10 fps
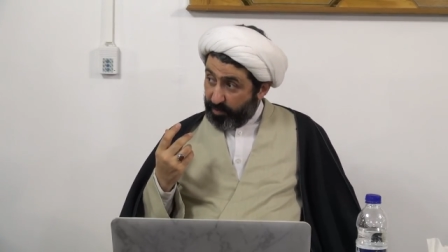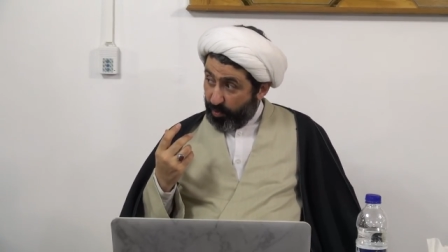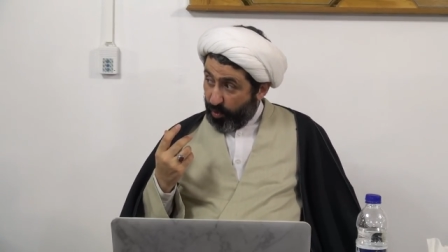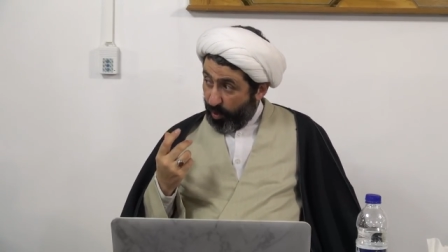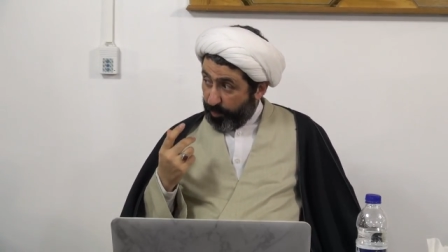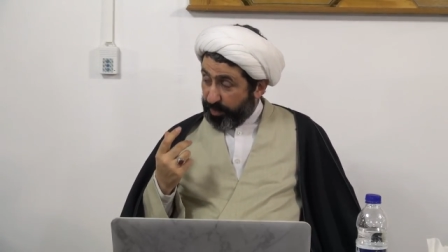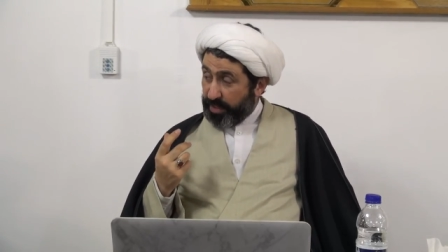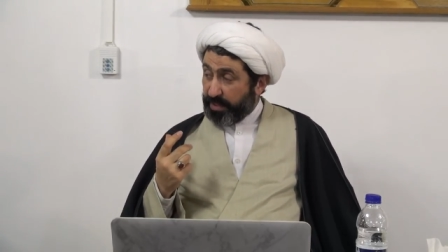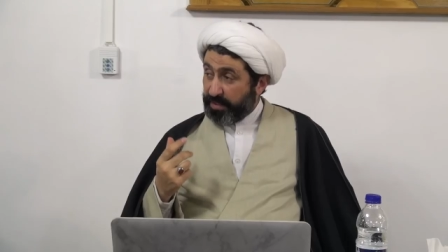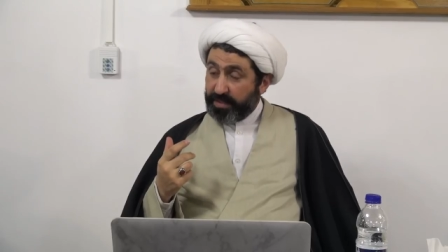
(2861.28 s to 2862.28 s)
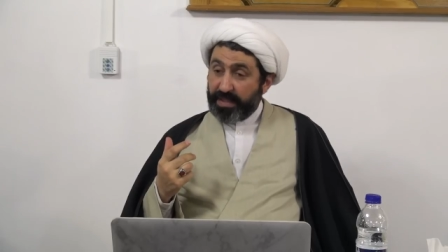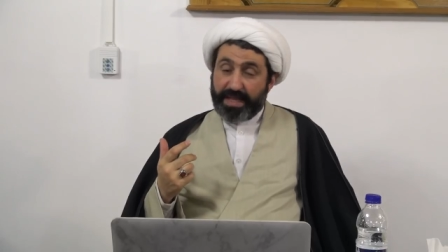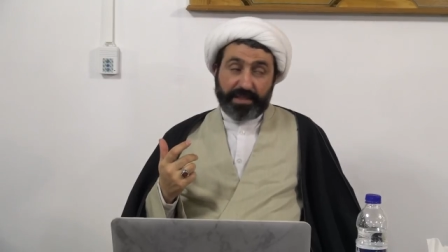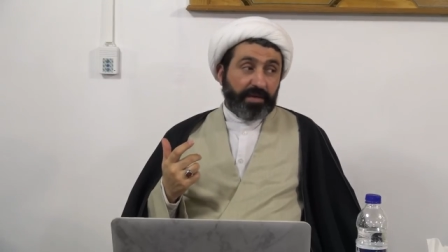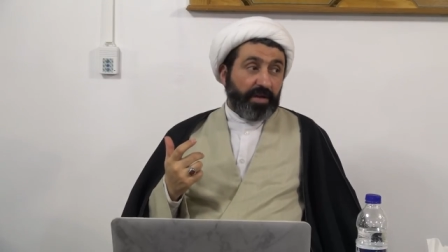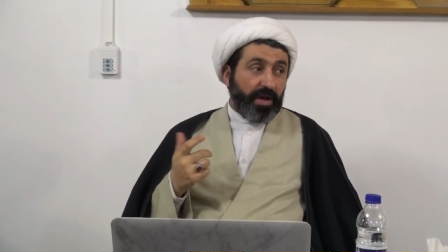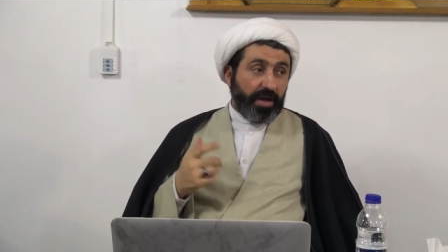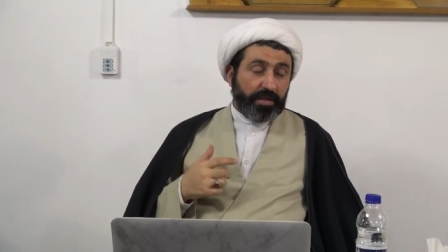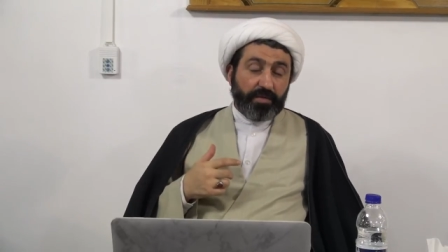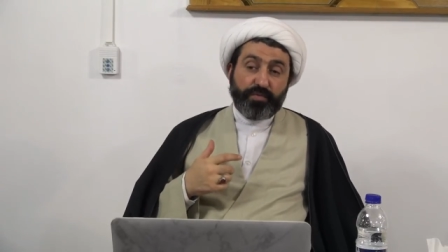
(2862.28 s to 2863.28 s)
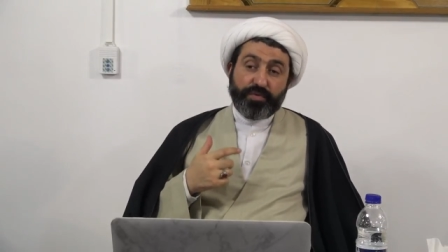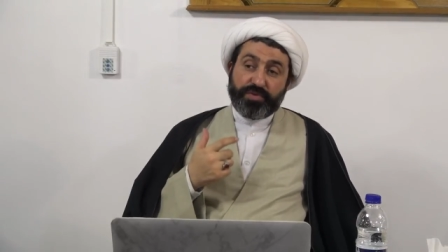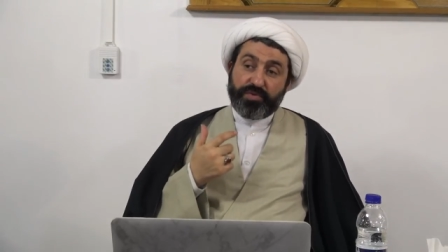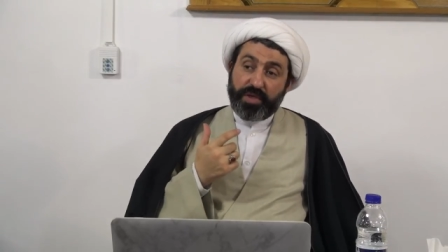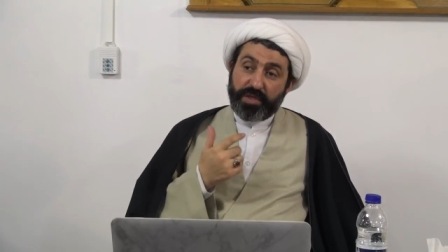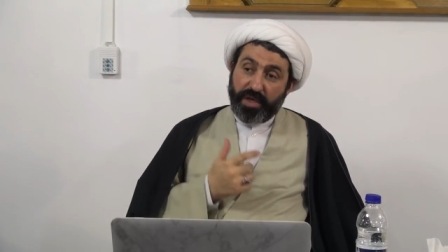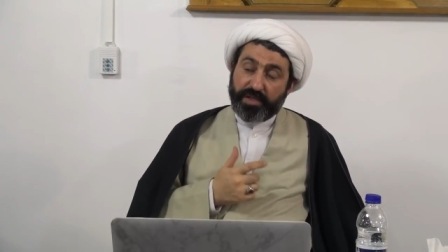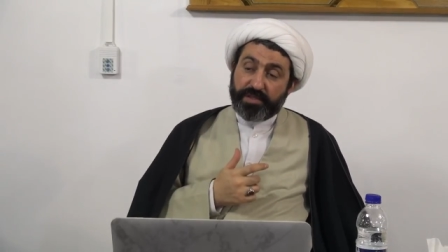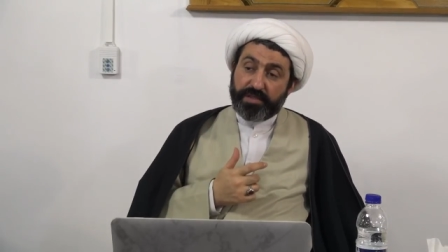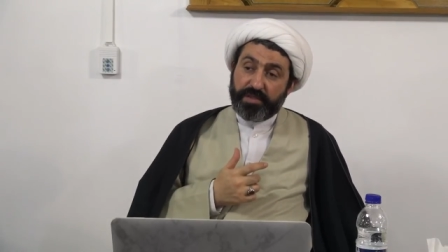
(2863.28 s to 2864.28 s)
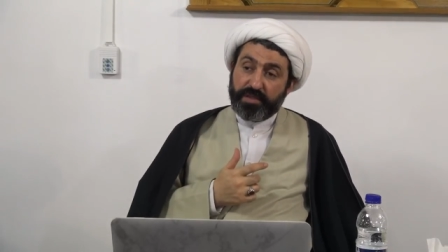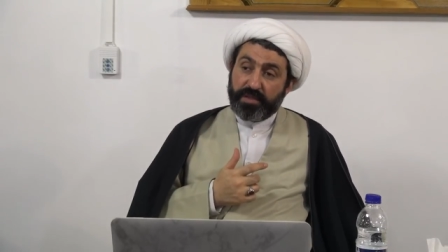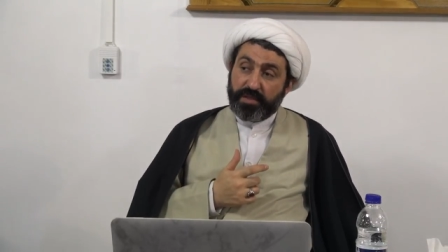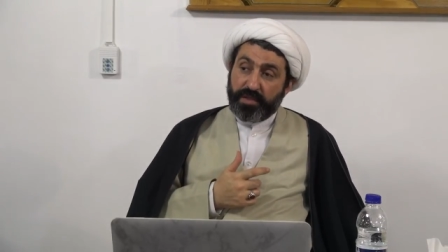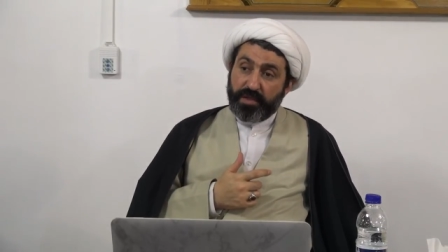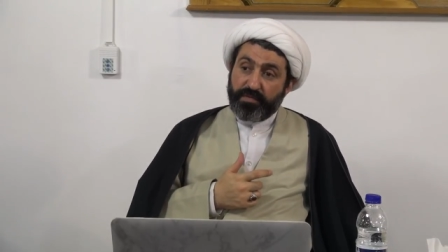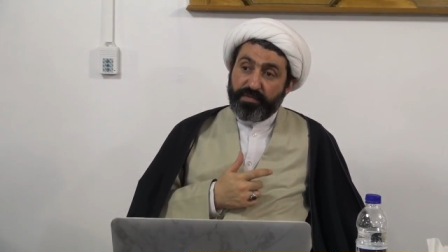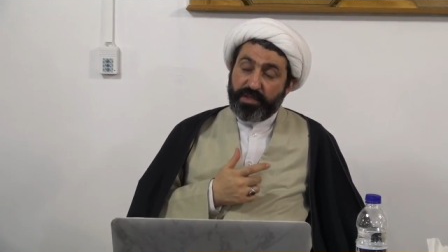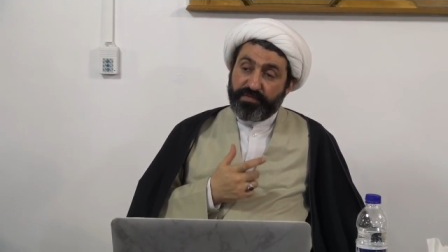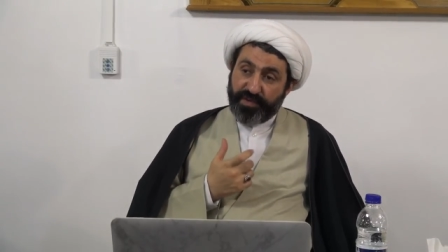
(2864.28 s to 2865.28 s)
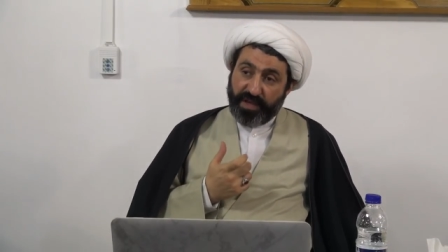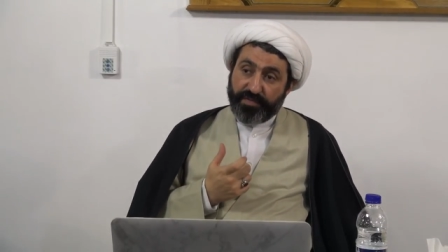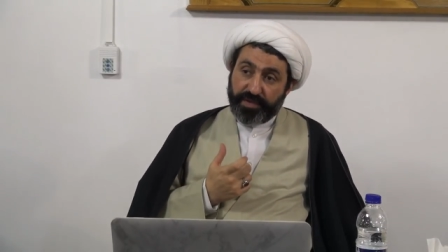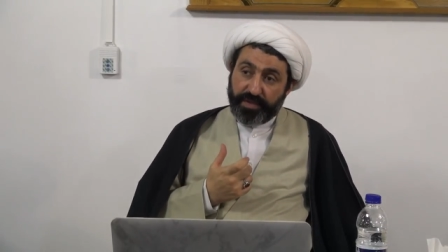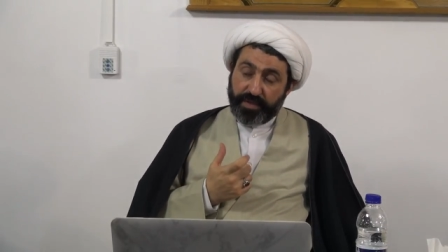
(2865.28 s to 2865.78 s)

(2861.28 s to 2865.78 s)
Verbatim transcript: hoping that God would treat us with favor.